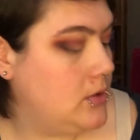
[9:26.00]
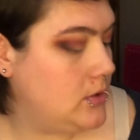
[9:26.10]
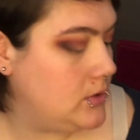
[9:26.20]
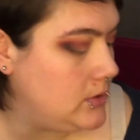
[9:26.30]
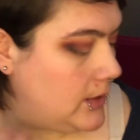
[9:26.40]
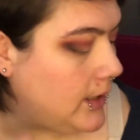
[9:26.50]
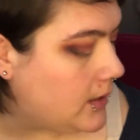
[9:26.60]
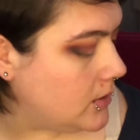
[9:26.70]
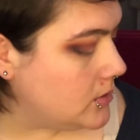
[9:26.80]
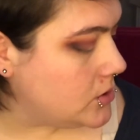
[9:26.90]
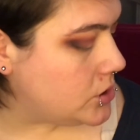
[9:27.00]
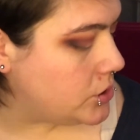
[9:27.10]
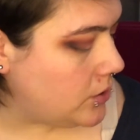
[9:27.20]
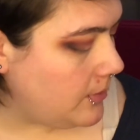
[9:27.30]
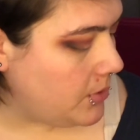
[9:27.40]
like,
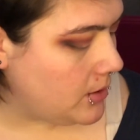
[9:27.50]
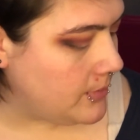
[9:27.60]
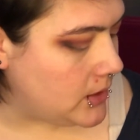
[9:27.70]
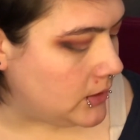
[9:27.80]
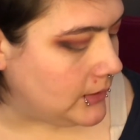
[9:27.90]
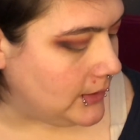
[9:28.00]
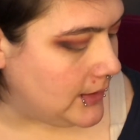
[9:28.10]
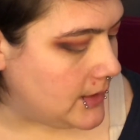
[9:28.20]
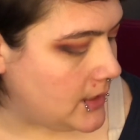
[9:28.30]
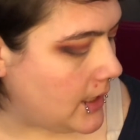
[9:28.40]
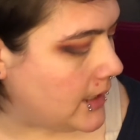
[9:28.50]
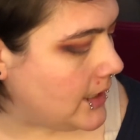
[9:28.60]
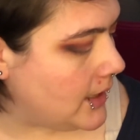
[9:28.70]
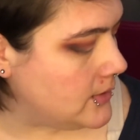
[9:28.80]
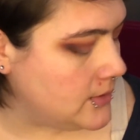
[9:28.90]
should I put on my lid? I
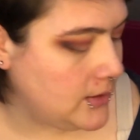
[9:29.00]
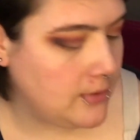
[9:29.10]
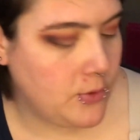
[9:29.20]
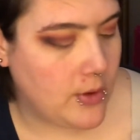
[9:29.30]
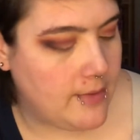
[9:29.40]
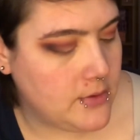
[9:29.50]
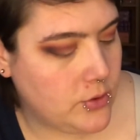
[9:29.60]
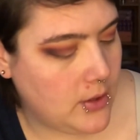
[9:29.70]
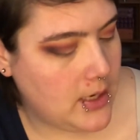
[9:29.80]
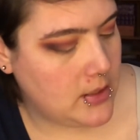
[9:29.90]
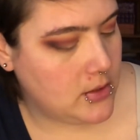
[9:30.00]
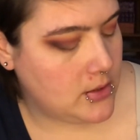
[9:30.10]
kind of am gravitating.